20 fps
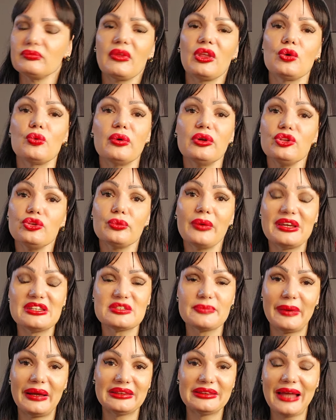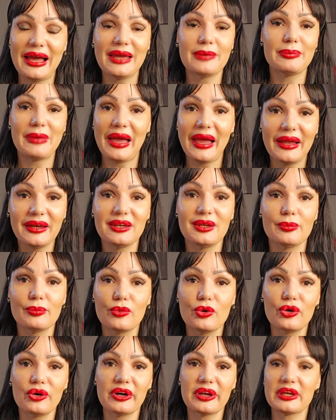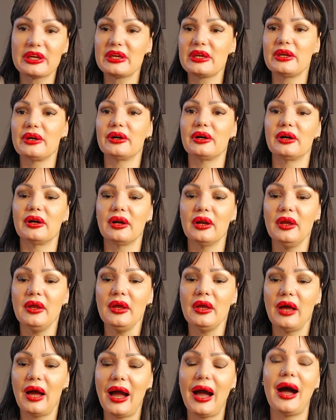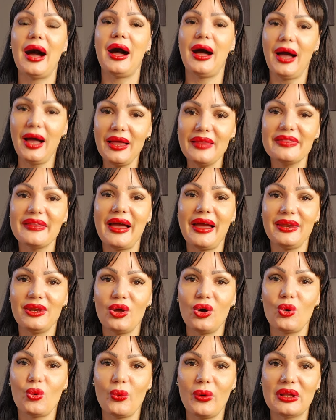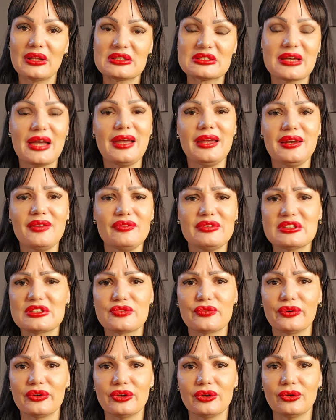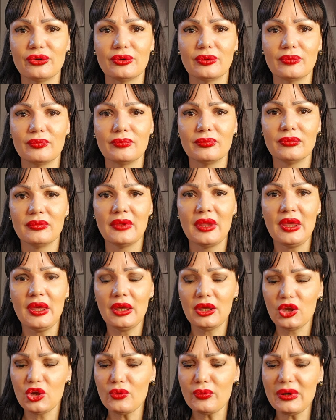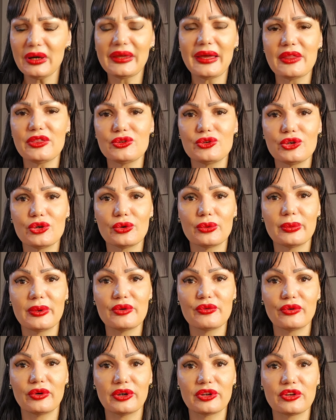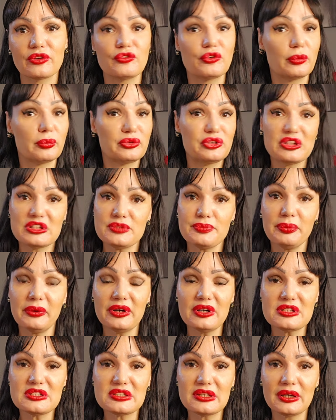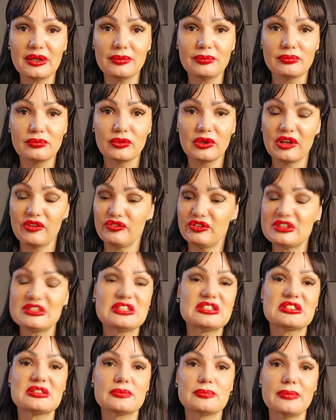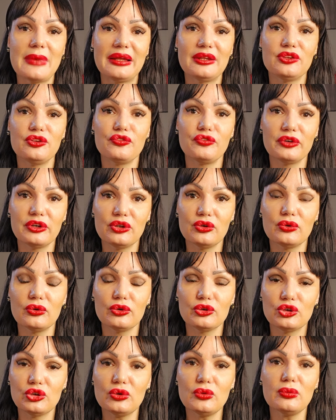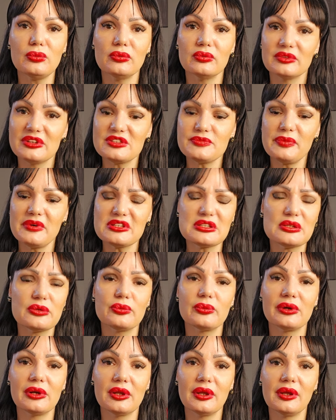won't waste my time anymore here. Nine of Wands. I love this for you. You will get your reward from this person. If this is meant for you, this person will